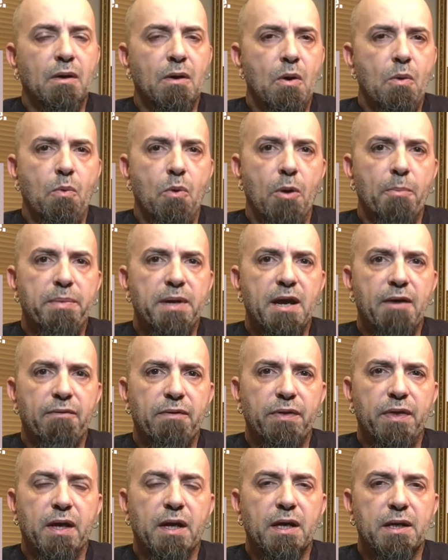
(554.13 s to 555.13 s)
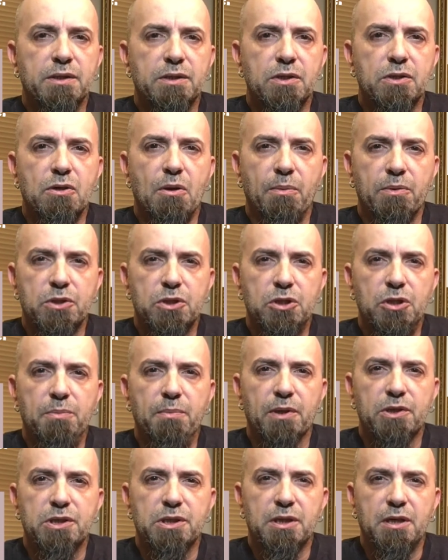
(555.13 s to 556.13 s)
Won't be everything because there's almost too
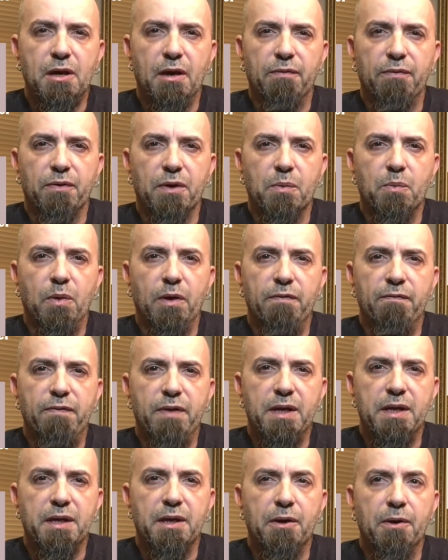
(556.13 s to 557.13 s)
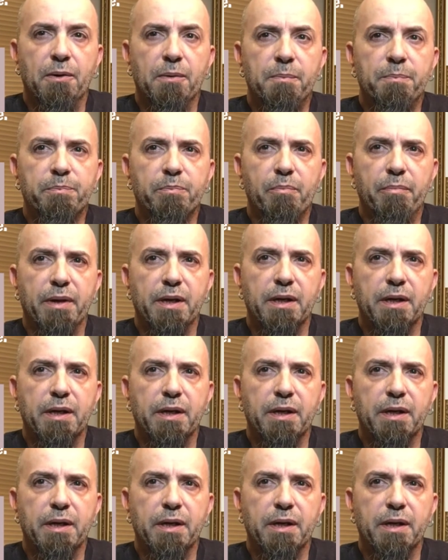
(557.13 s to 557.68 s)
much to cover in one video, but